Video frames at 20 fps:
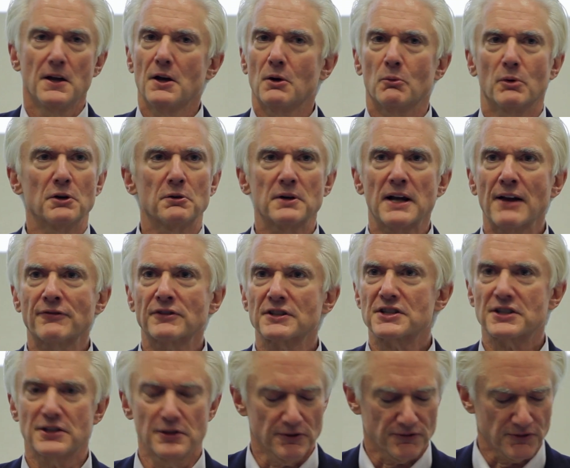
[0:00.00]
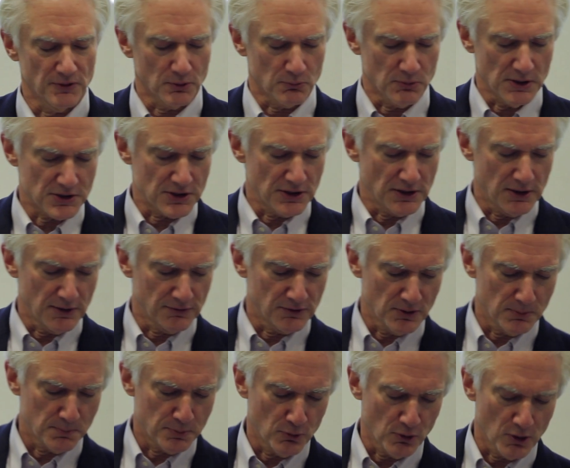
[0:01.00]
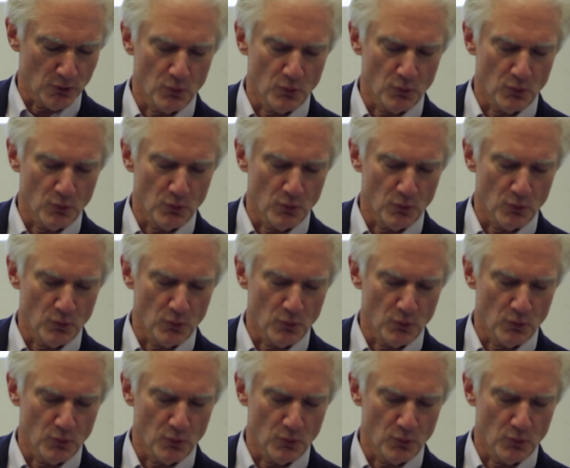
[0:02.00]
We don't have to steal from the rich and give to the poor.